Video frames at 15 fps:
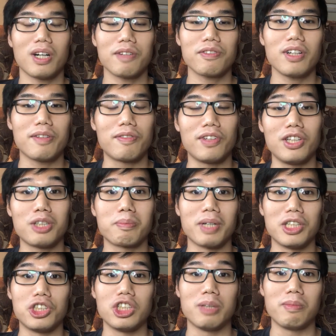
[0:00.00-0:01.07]
after I finish my
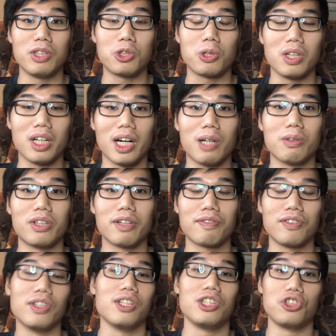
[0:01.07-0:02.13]
GME trade, I'll
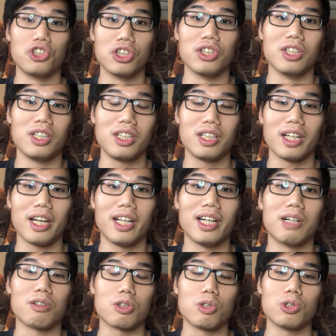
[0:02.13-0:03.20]
definitely journal it and
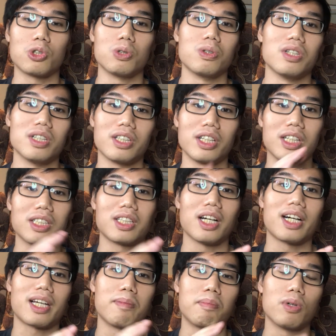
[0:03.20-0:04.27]
I'll go through the things that
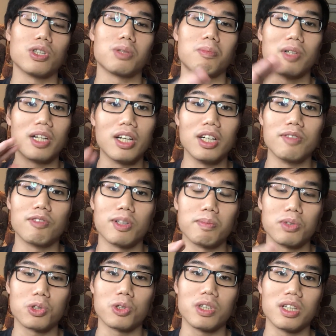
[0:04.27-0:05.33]
I can possibly learn from
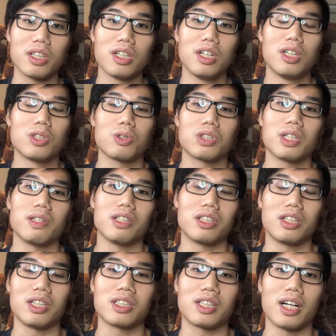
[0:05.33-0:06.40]
this trade. So some of the
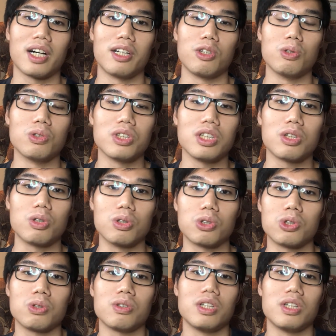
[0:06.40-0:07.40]
things that I usually go through